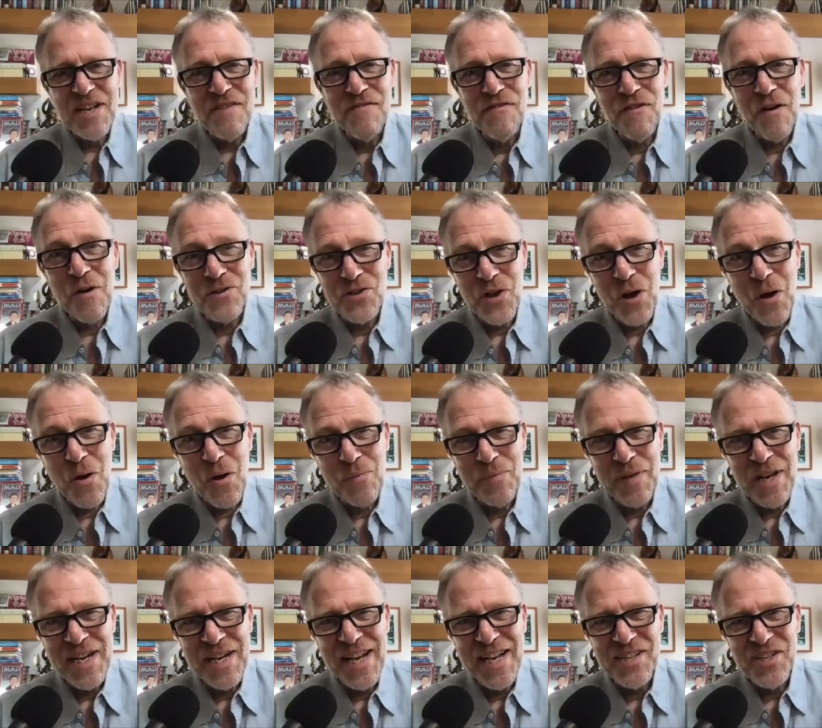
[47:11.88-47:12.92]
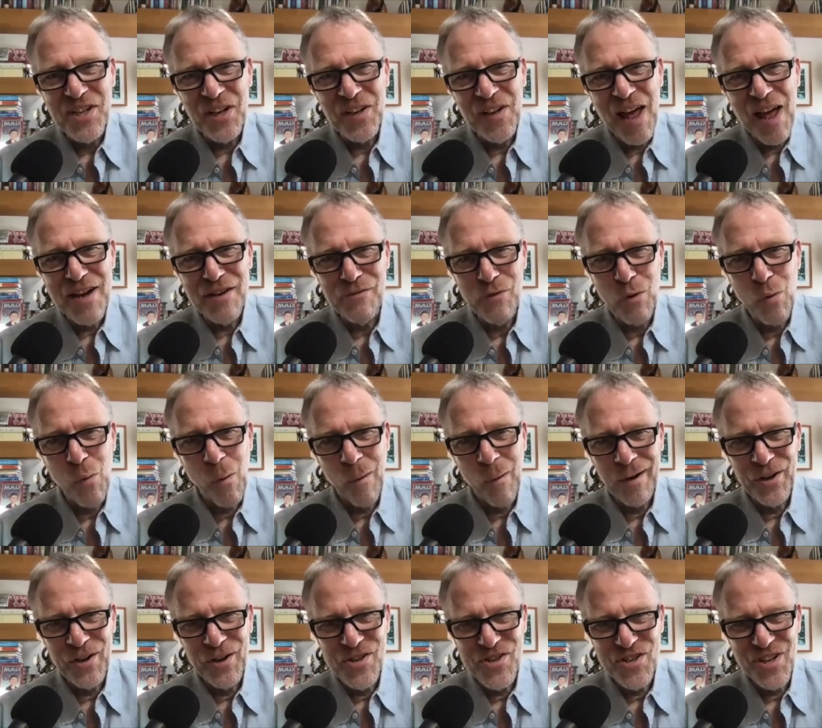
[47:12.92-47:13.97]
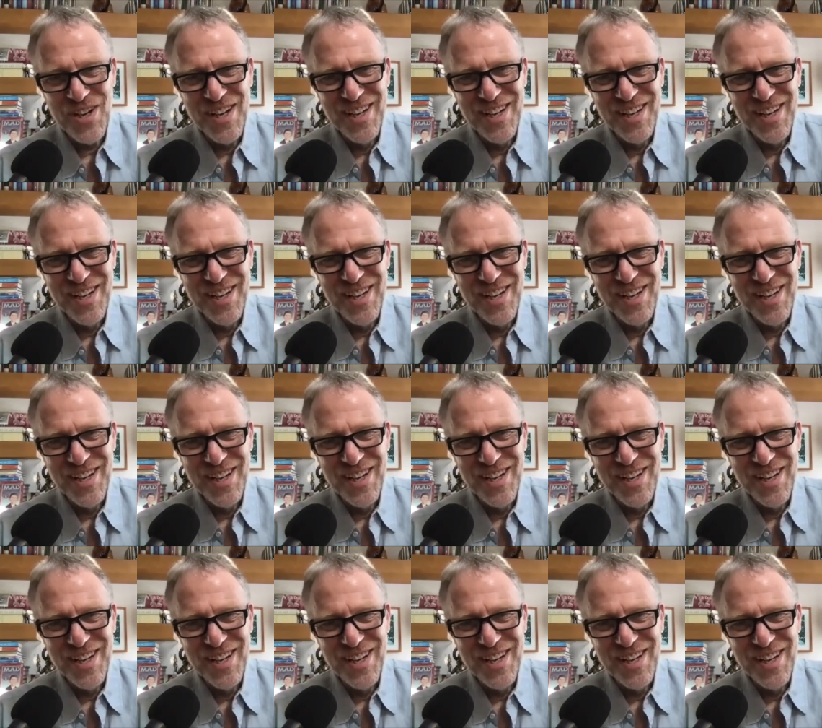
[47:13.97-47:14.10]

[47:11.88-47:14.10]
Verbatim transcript: phones home, he needs a lot of quarters.